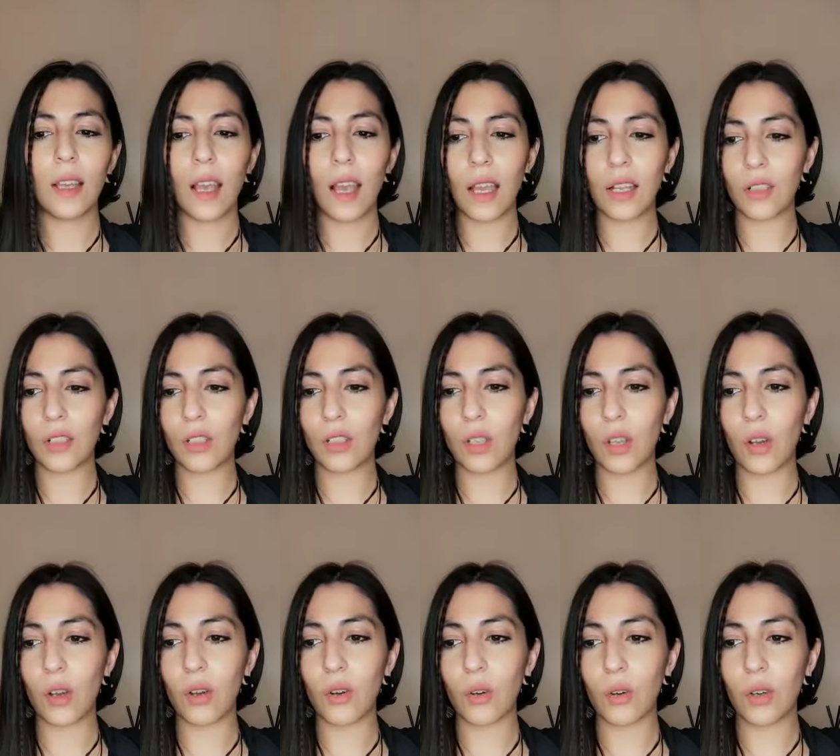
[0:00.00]
And
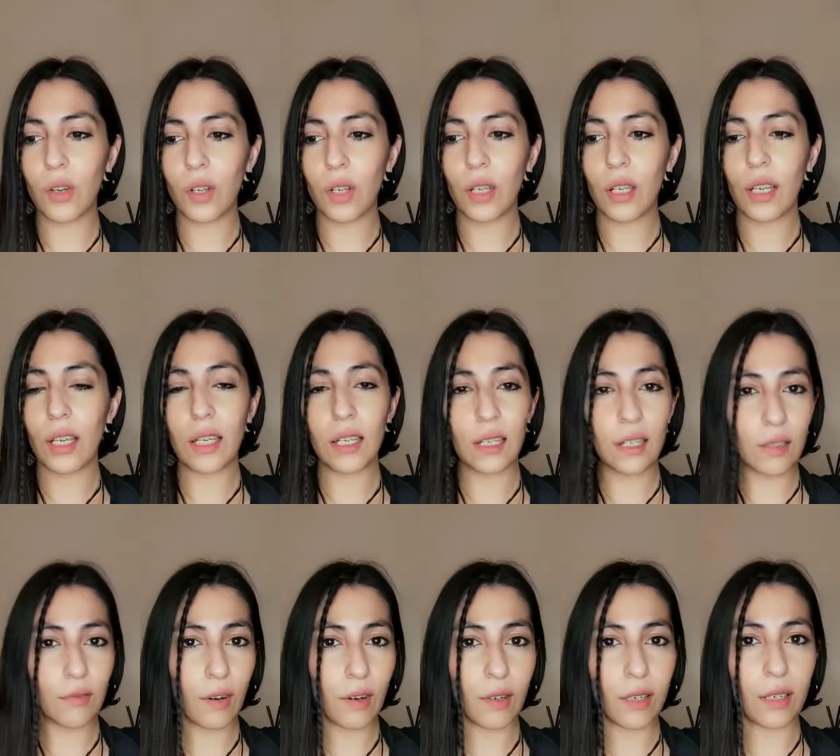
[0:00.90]
so it is
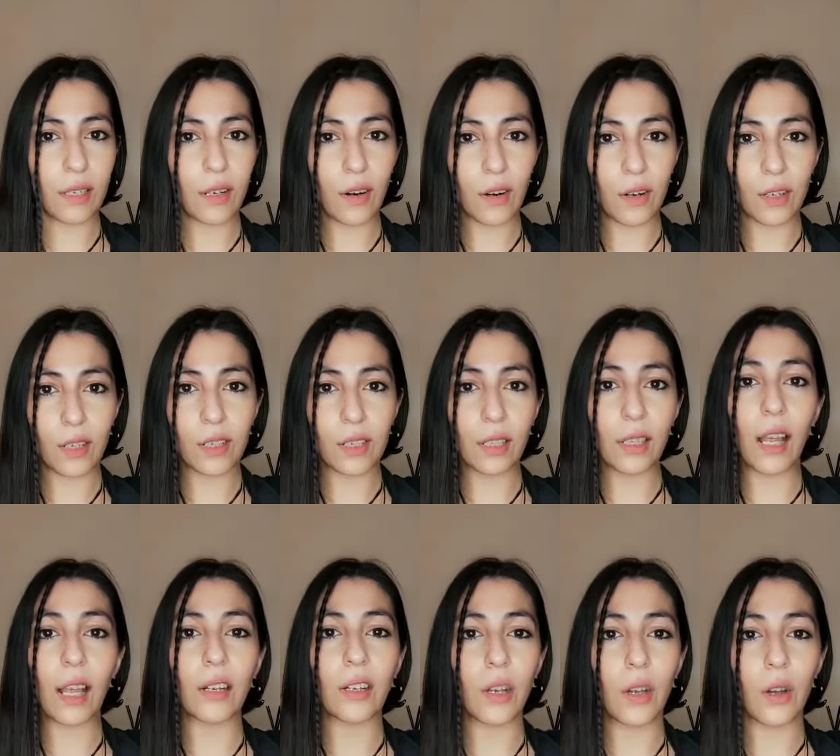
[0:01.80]
very hard to
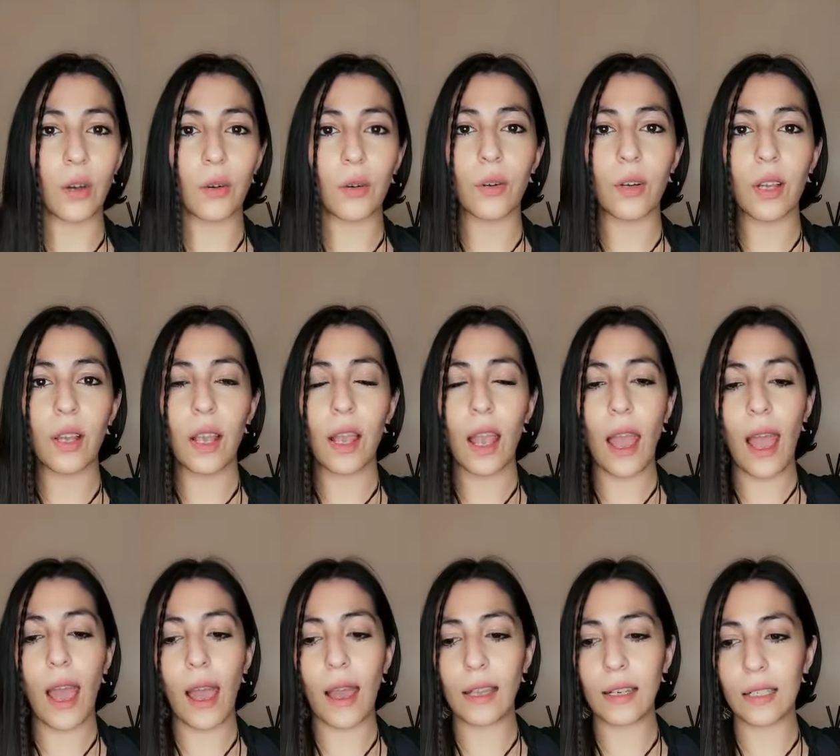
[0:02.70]
let go.
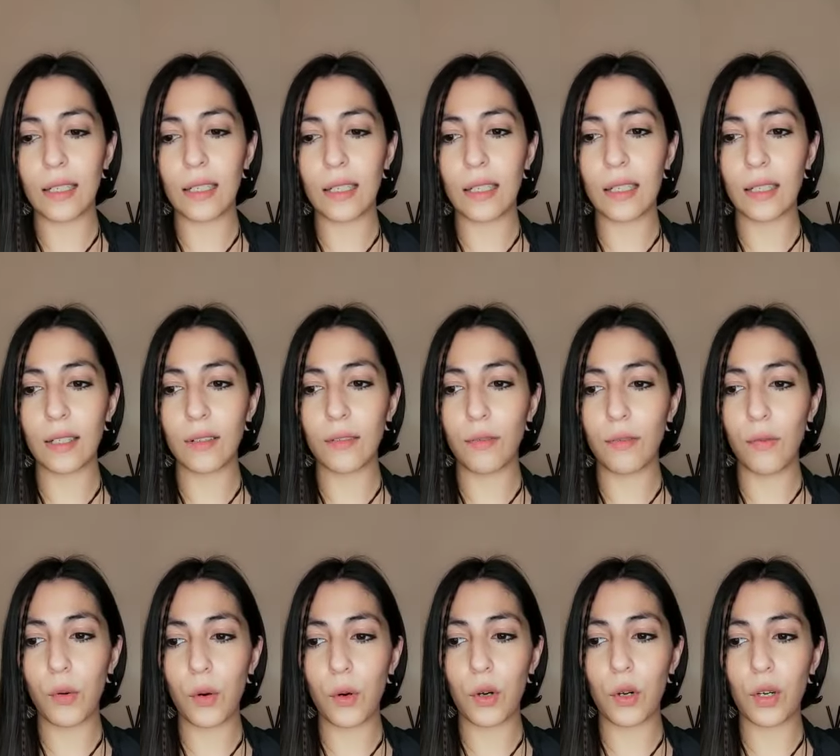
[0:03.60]
And
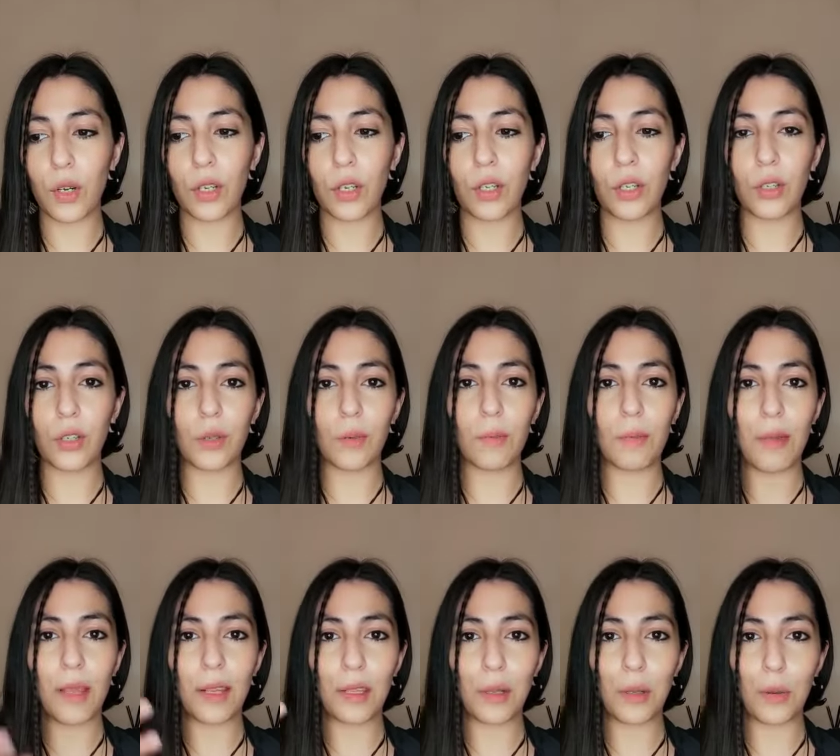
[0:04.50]
for your
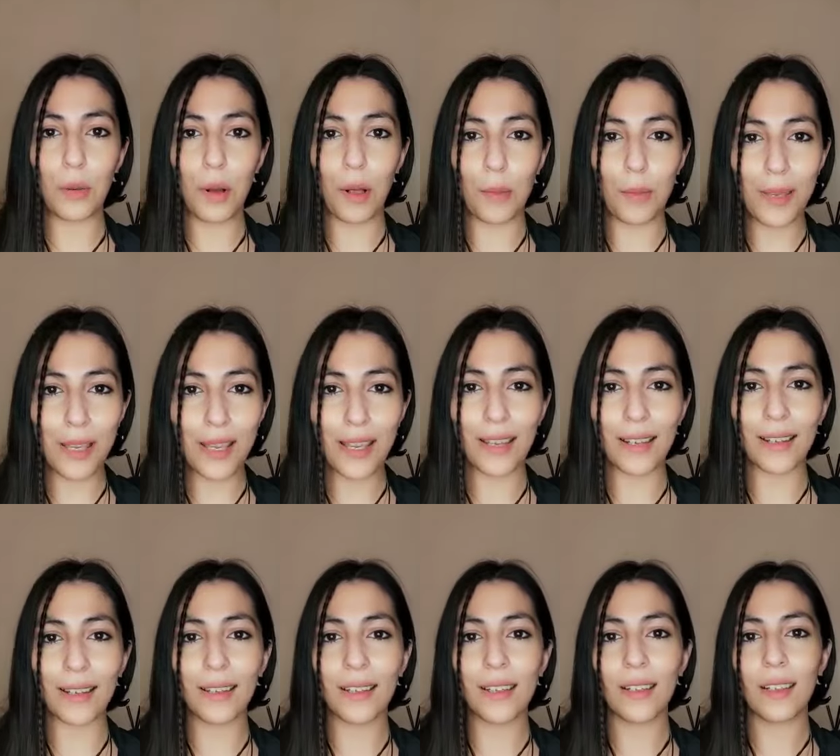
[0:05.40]
mental
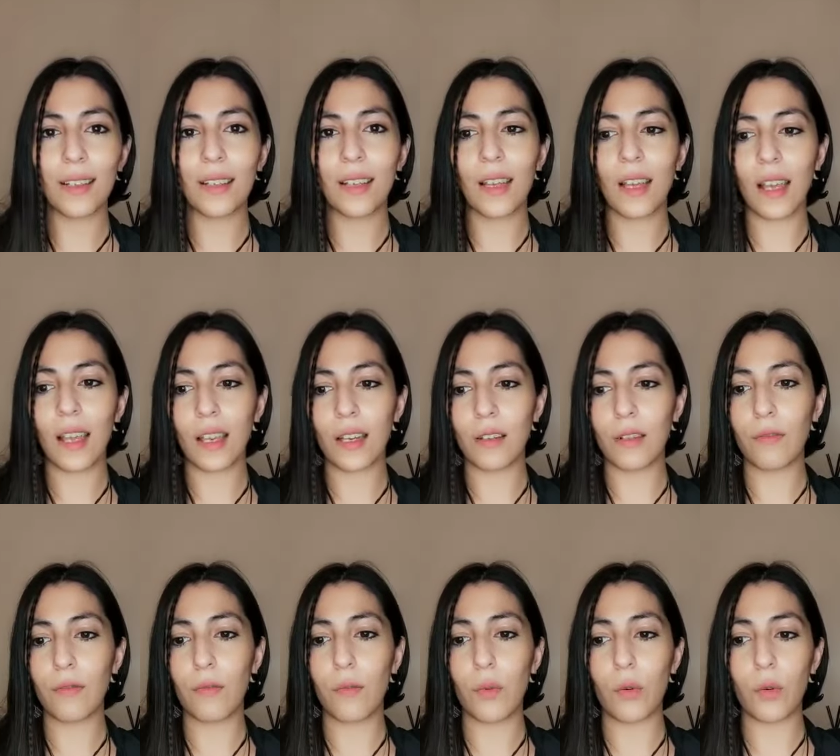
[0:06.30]
well-being and
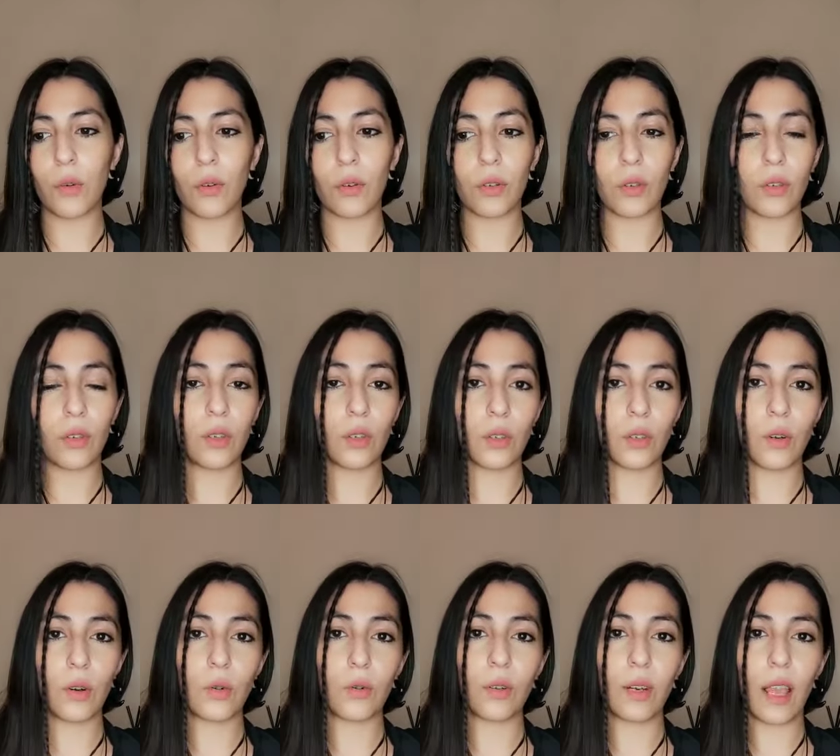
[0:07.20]
for your
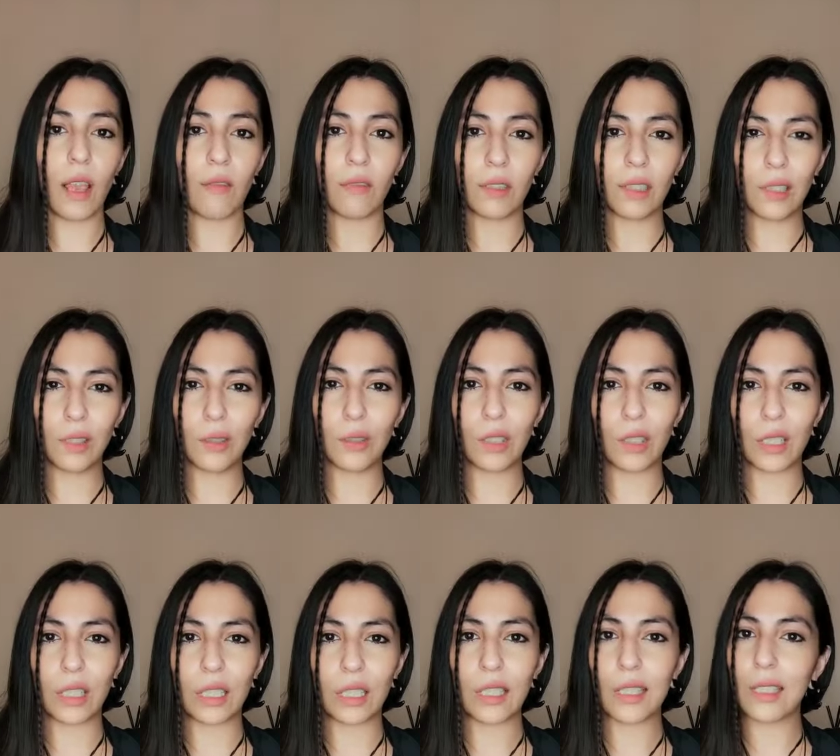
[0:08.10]
own
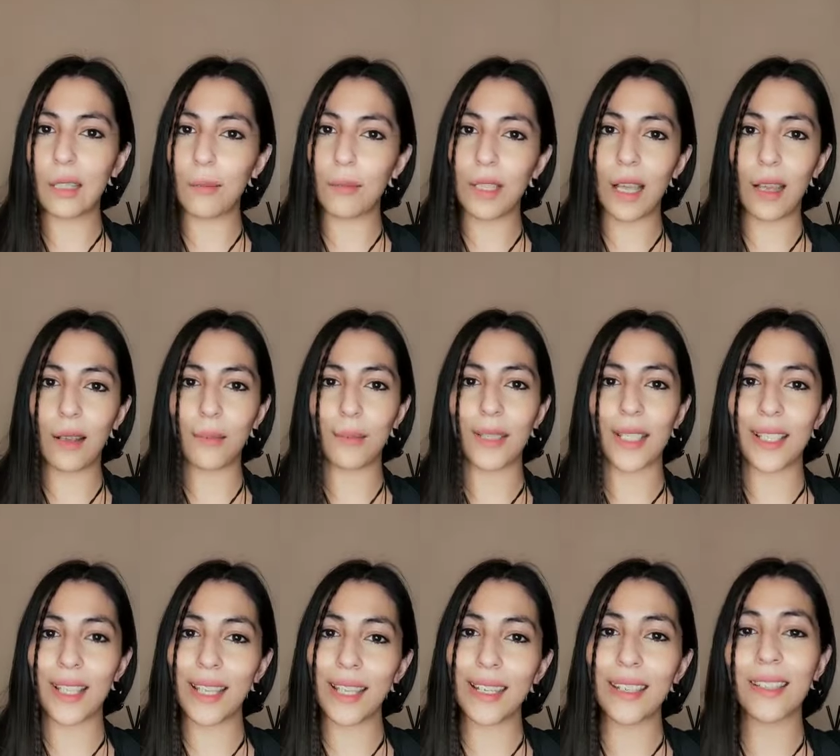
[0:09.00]
evolution,
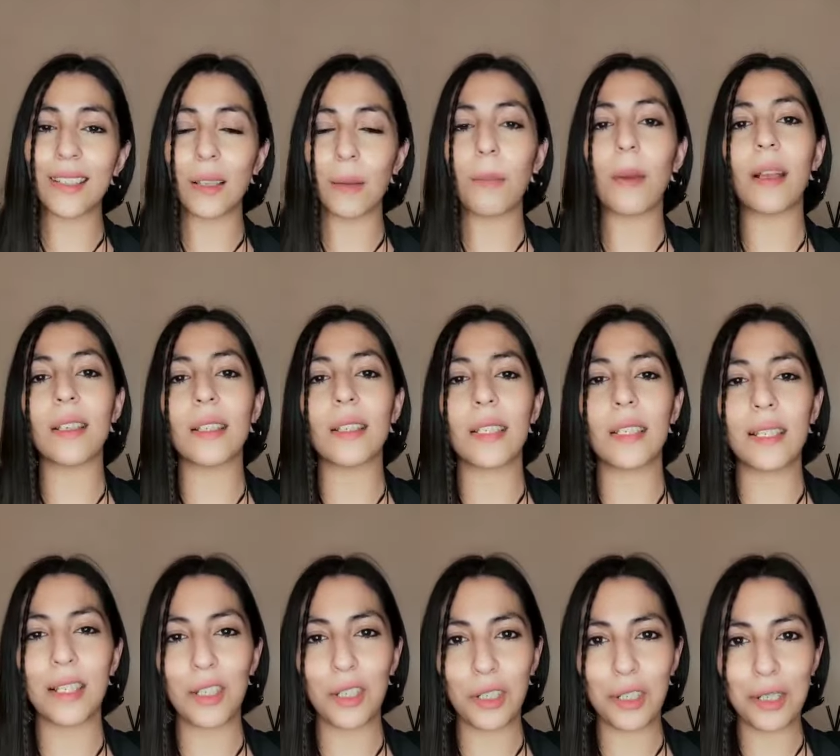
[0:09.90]
sometimes it is the best
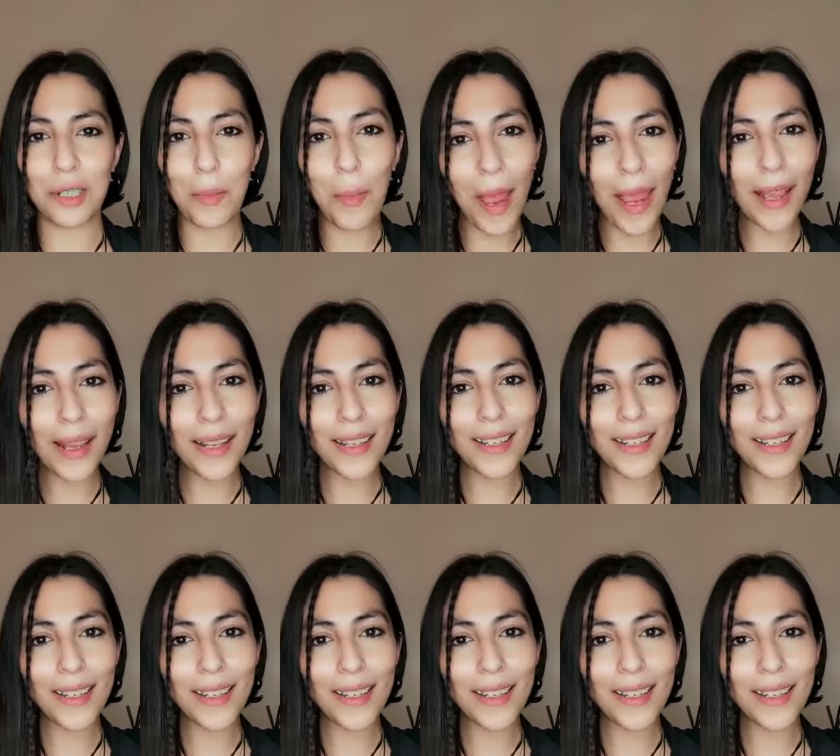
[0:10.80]
decision to make.